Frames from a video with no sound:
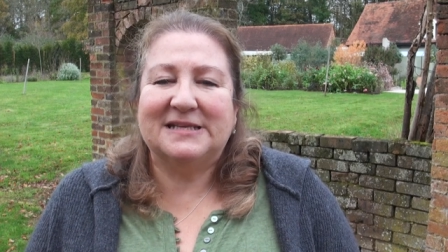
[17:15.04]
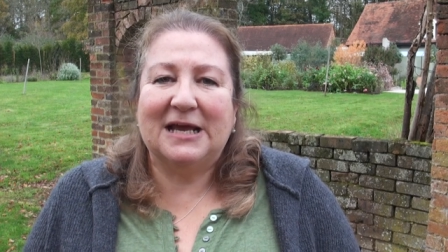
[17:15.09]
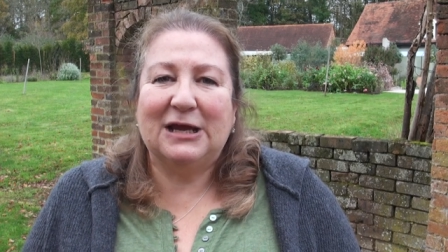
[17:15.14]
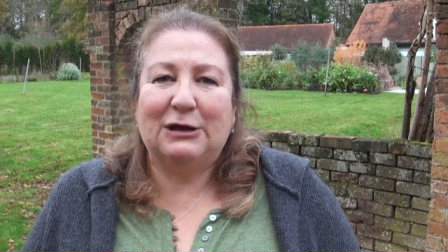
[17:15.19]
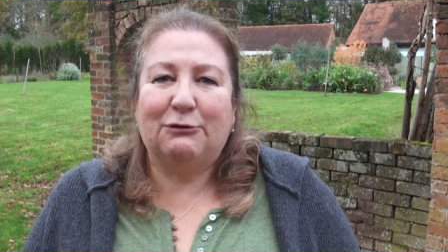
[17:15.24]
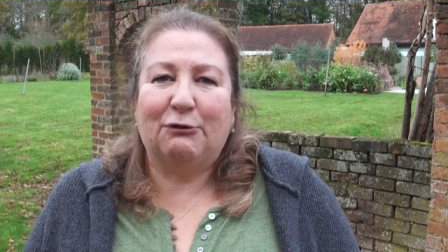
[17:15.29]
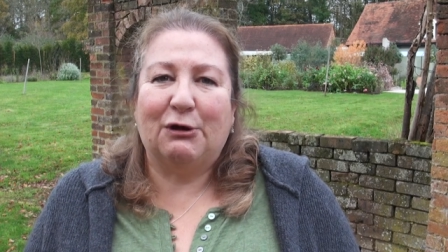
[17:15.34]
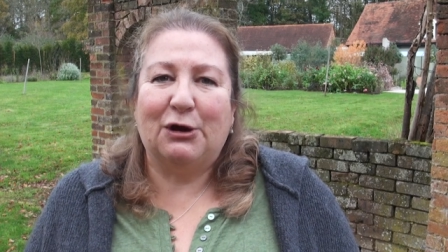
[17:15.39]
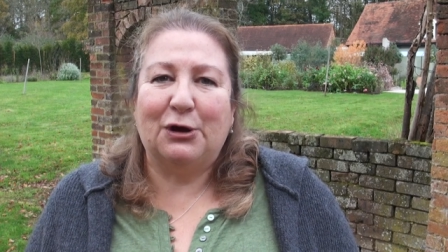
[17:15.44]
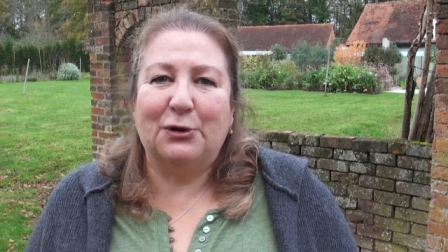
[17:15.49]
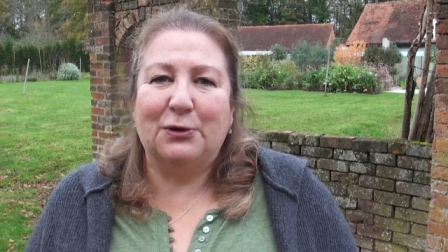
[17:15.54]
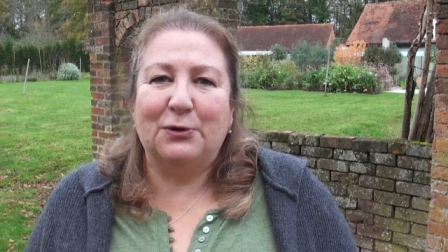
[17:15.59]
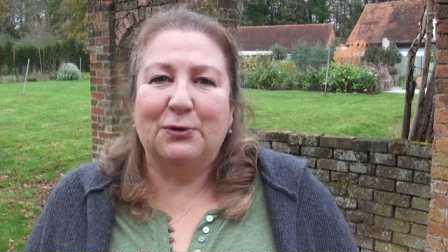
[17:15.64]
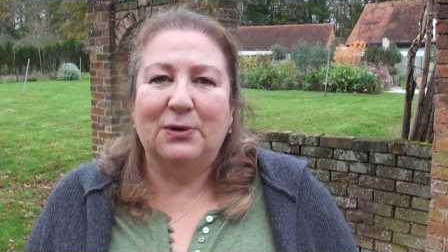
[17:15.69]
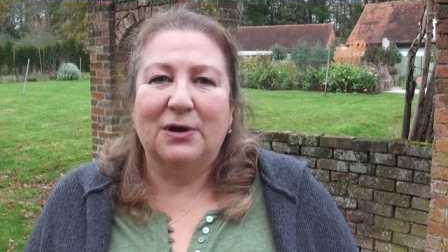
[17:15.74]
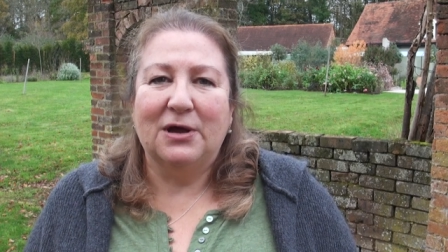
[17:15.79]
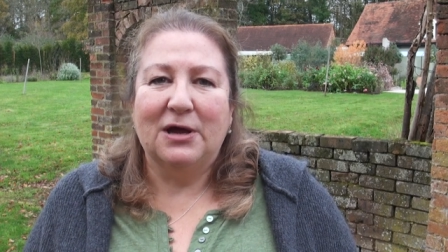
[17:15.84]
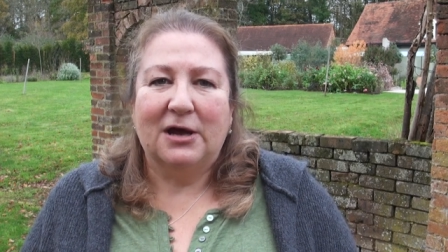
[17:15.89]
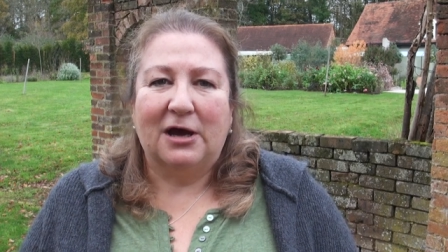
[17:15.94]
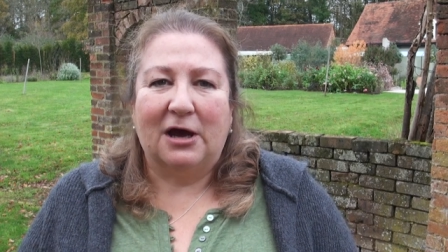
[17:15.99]
they
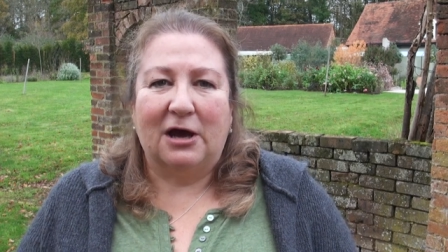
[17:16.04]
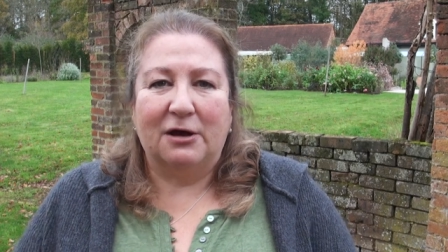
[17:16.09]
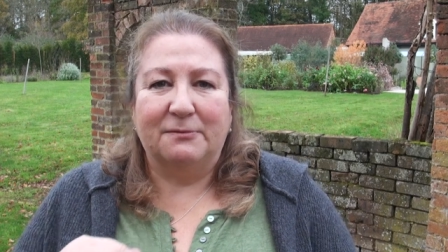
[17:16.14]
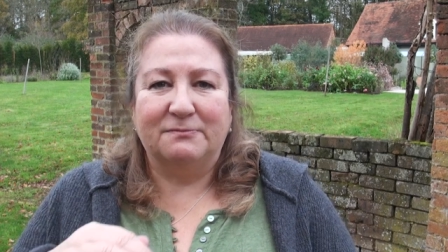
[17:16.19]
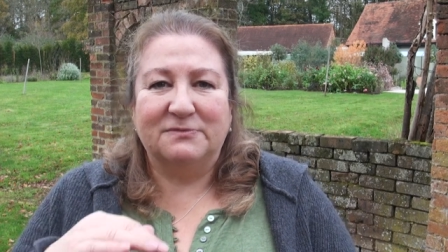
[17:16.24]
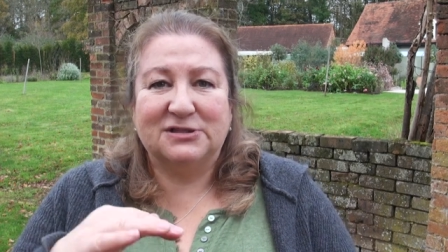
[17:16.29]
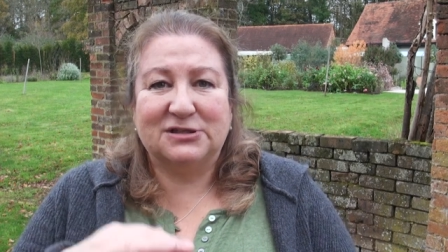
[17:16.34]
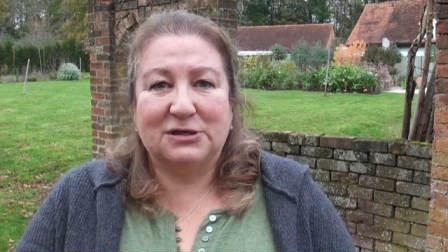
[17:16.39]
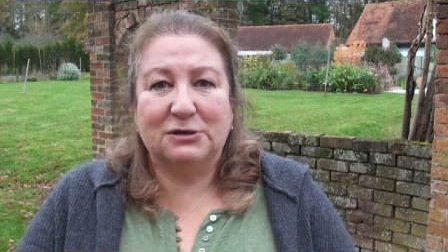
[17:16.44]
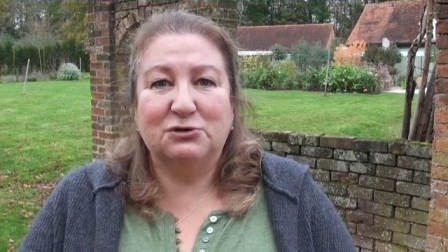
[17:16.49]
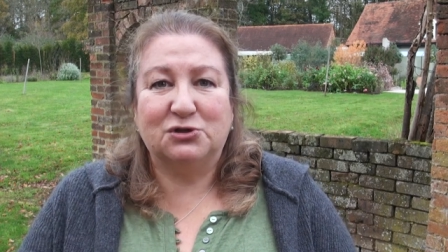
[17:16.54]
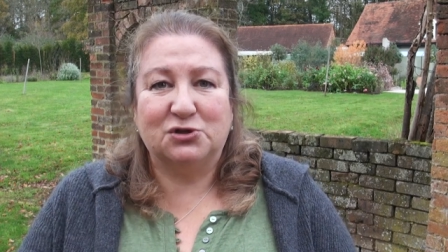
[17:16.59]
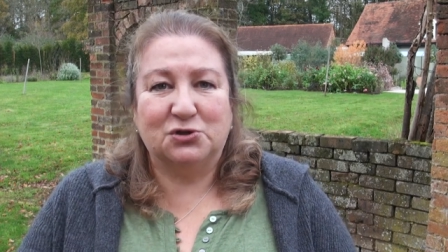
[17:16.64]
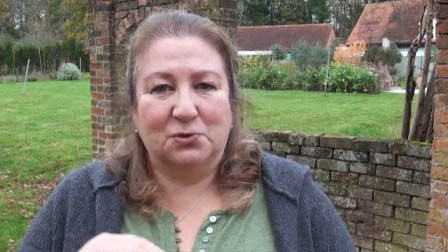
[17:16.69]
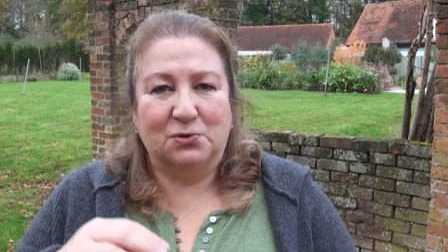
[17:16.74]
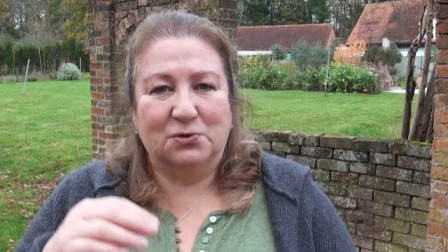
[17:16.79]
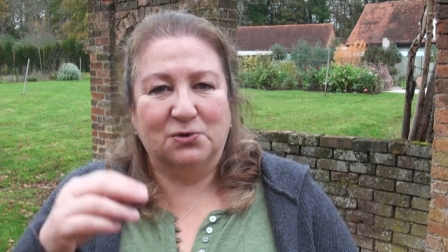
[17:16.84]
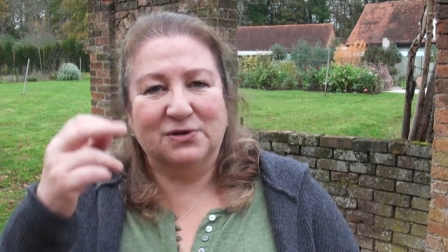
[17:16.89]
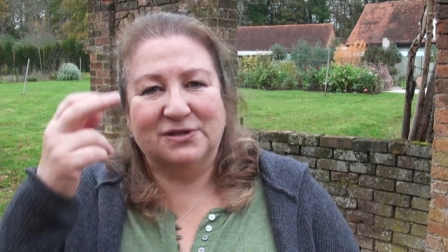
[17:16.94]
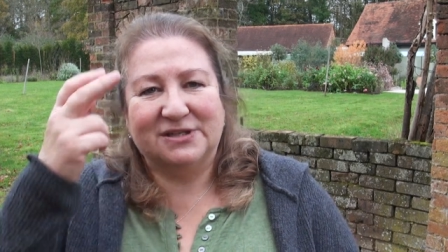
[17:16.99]
grow um, so
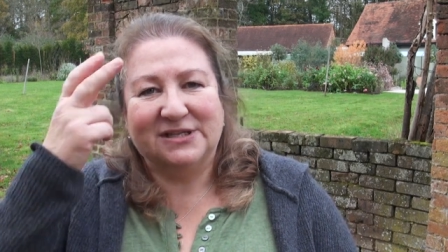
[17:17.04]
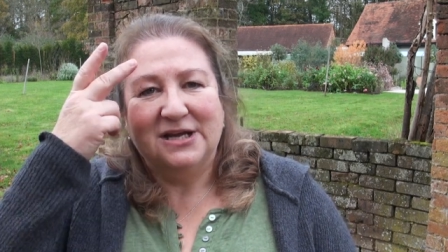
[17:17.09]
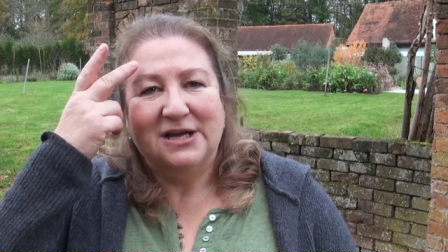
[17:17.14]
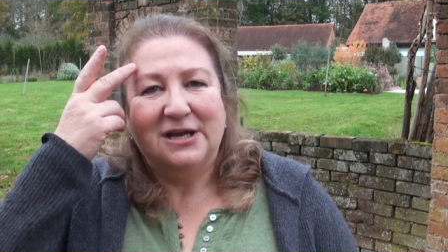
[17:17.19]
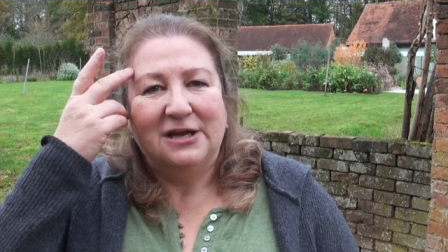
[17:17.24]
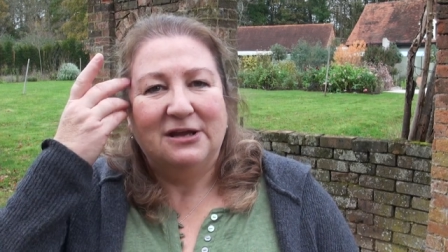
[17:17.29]
short,